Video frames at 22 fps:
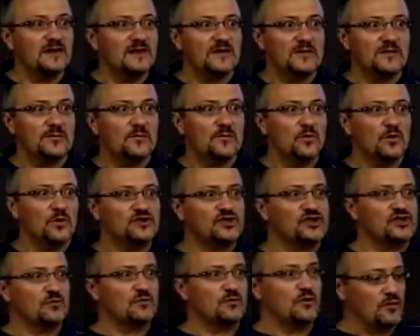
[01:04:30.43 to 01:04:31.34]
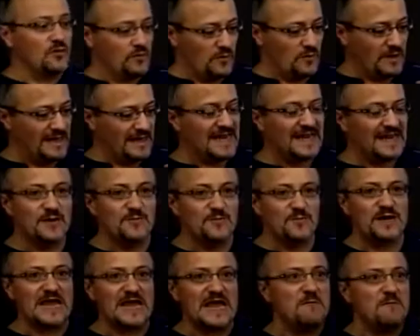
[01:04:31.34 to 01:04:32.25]
will, will
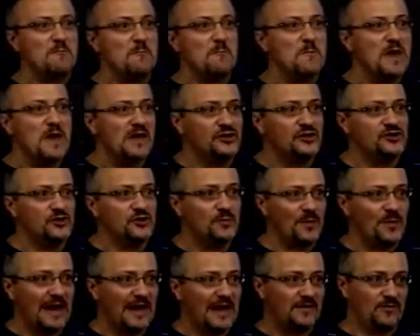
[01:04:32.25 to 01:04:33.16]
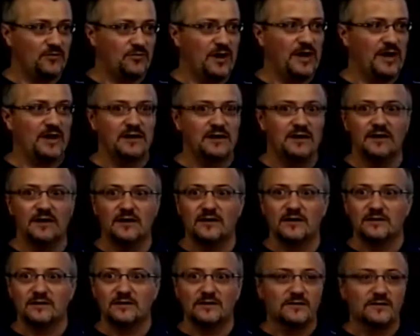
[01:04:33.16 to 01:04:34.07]
inhibit a major pathway
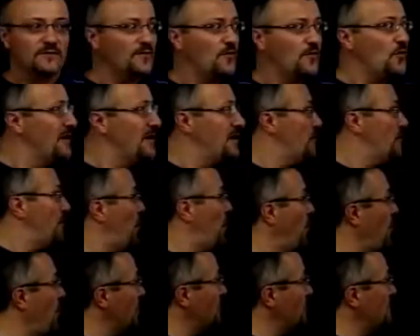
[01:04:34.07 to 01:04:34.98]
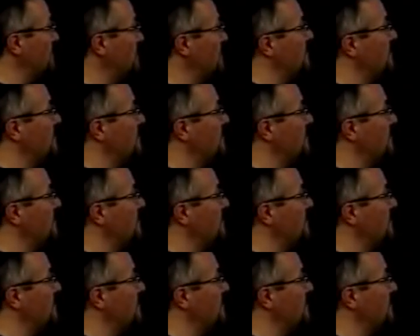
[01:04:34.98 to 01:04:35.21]
for an important